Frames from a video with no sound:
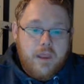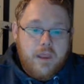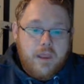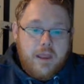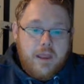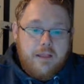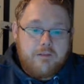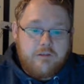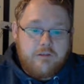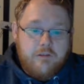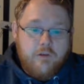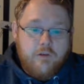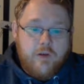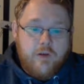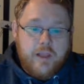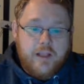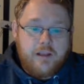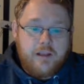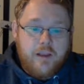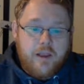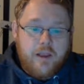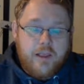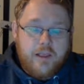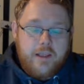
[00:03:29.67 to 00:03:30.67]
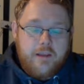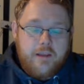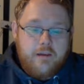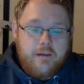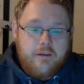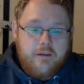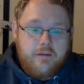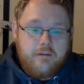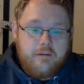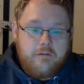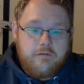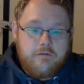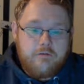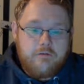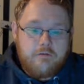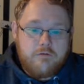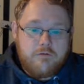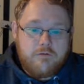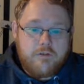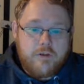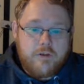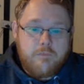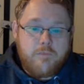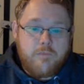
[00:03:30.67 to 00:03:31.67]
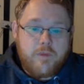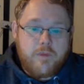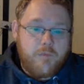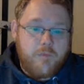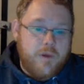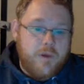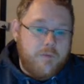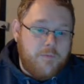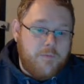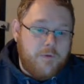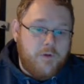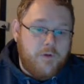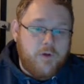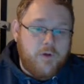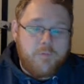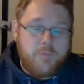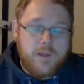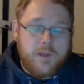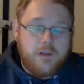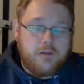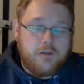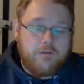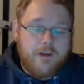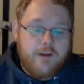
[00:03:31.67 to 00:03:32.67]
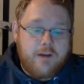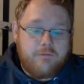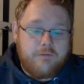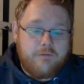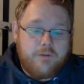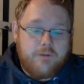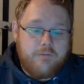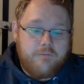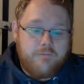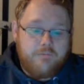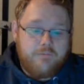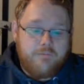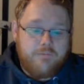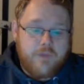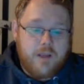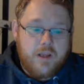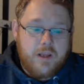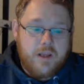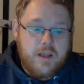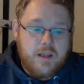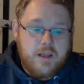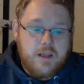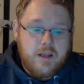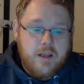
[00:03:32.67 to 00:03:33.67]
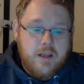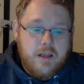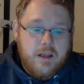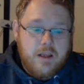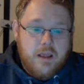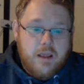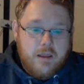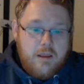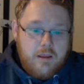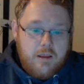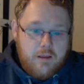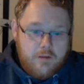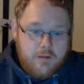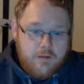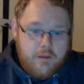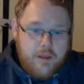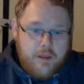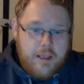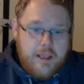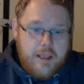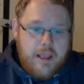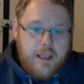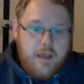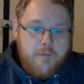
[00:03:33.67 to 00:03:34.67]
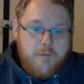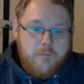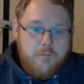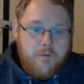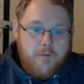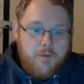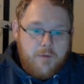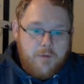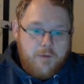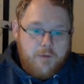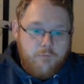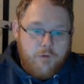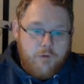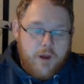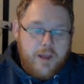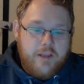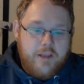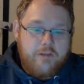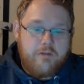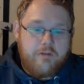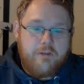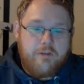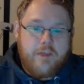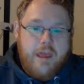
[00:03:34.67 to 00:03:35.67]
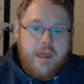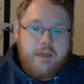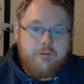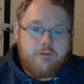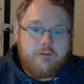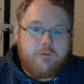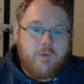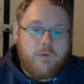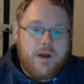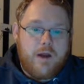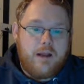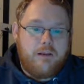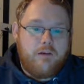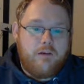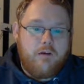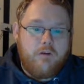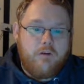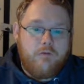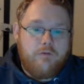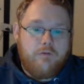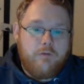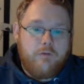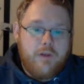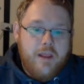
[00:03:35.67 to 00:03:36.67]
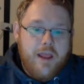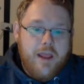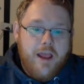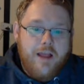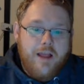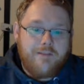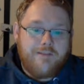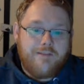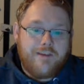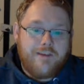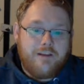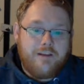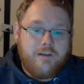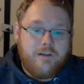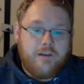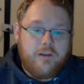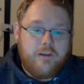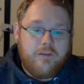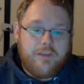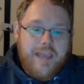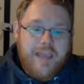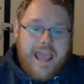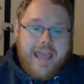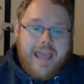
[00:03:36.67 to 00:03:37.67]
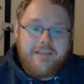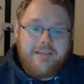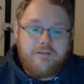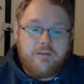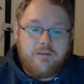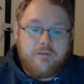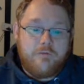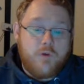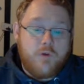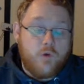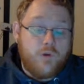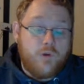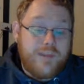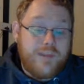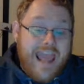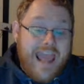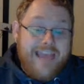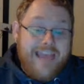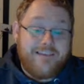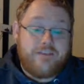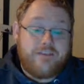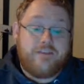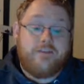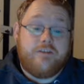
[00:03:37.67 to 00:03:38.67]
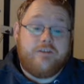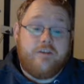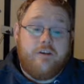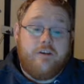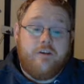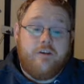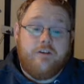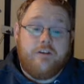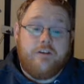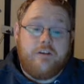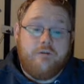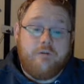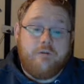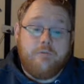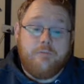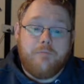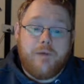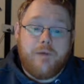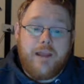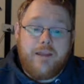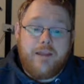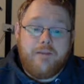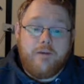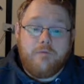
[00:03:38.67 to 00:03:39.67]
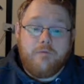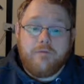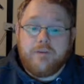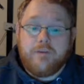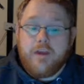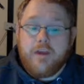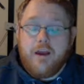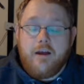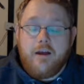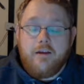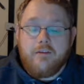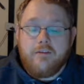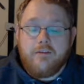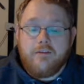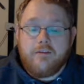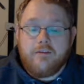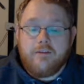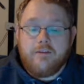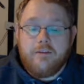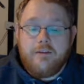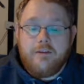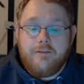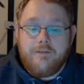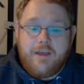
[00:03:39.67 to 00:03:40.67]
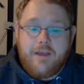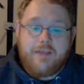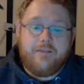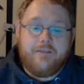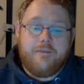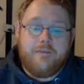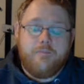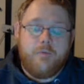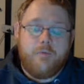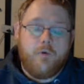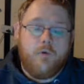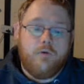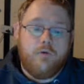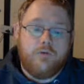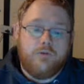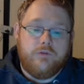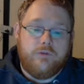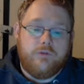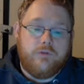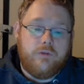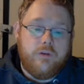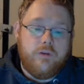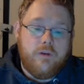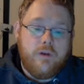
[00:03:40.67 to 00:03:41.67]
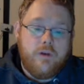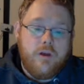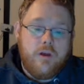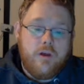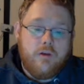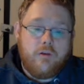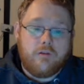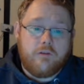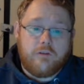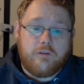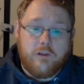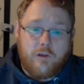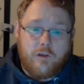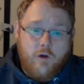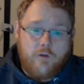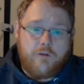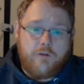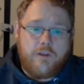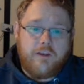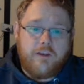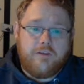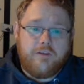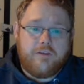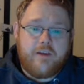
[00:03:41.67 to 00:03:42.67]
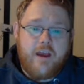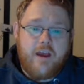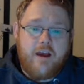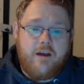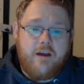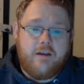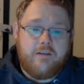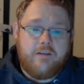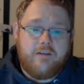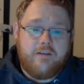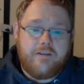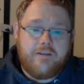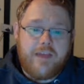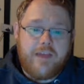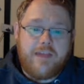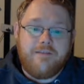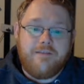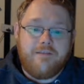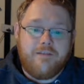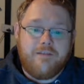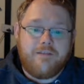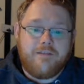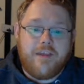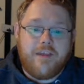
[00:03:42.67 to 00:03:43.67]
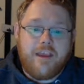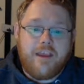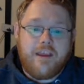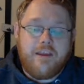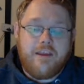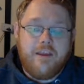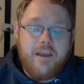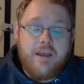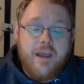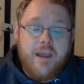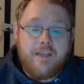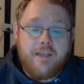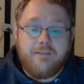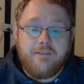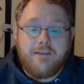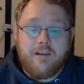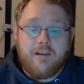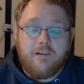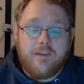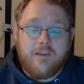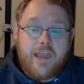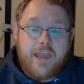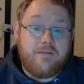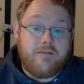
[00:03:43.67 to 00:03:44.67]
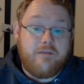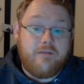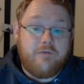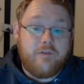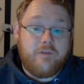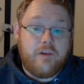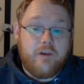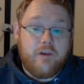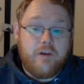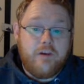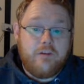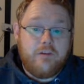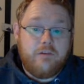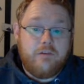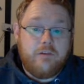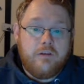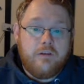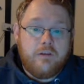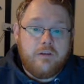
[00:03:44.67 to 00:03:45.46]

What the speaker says: It's looking like something people could build around. The rider there as well of until the end of your next turn you can play those cards. That's important, because a lot of these cards tend to say until the end of turn.